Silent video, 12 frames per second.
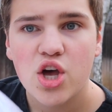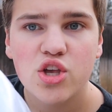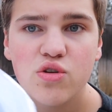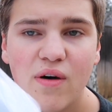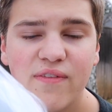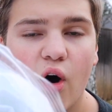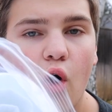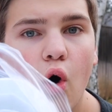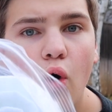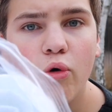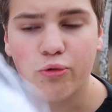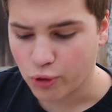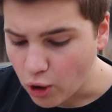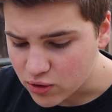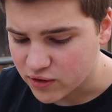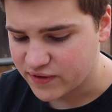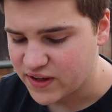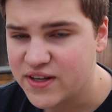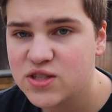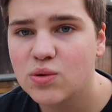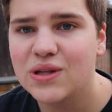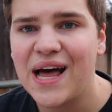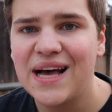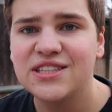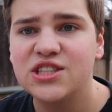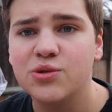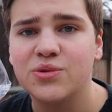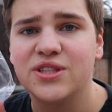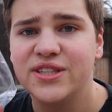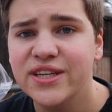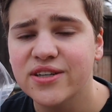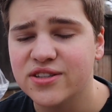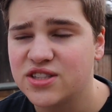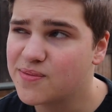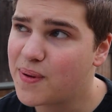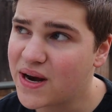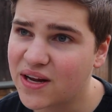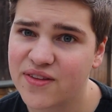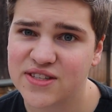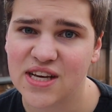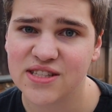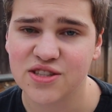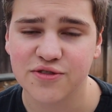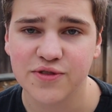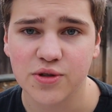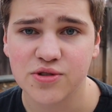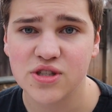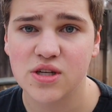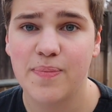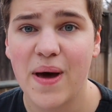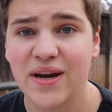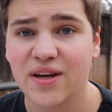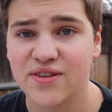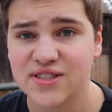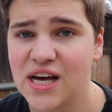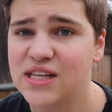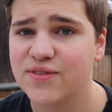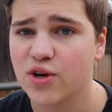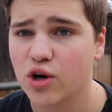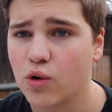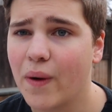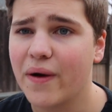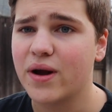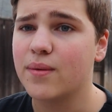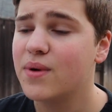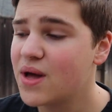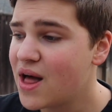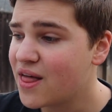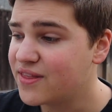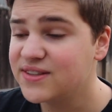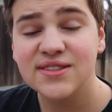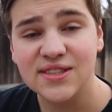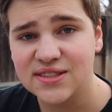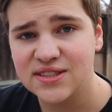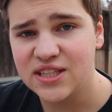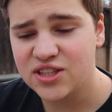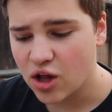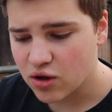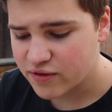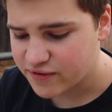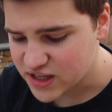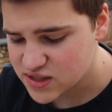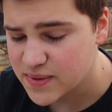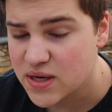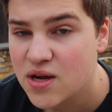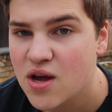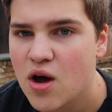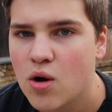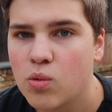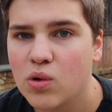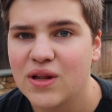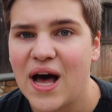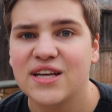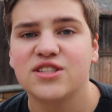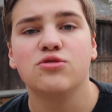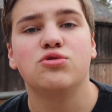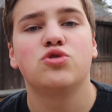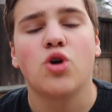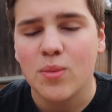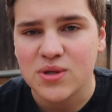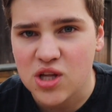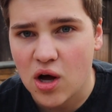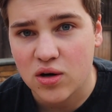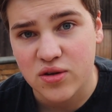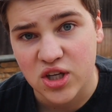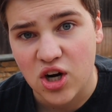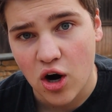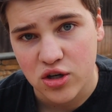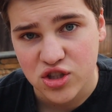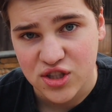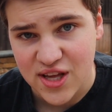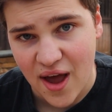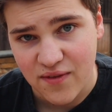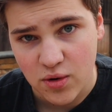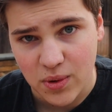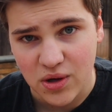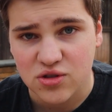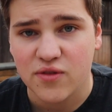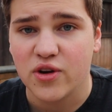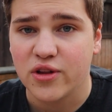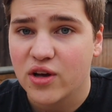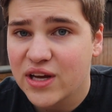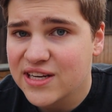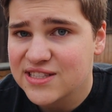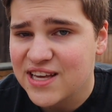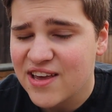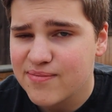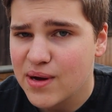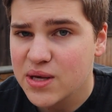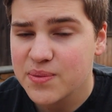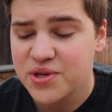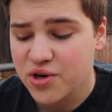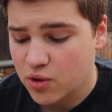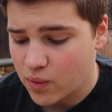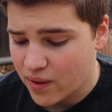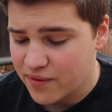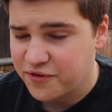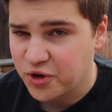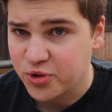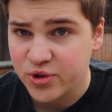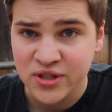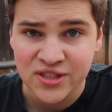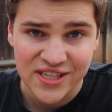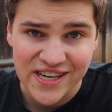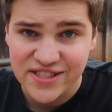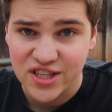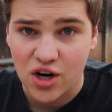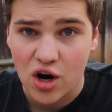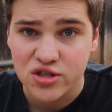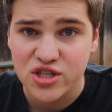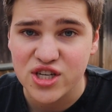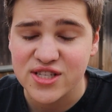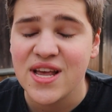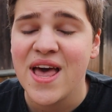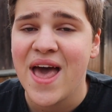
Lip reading: you have a whole roll of it. This will last you years, depending on the size of your filter and depending on the size of your aquarium. This $16 investment will last you so much longer than cartridges ever will. So if you're looking to save money with your aquarium filter, ditch the cartridges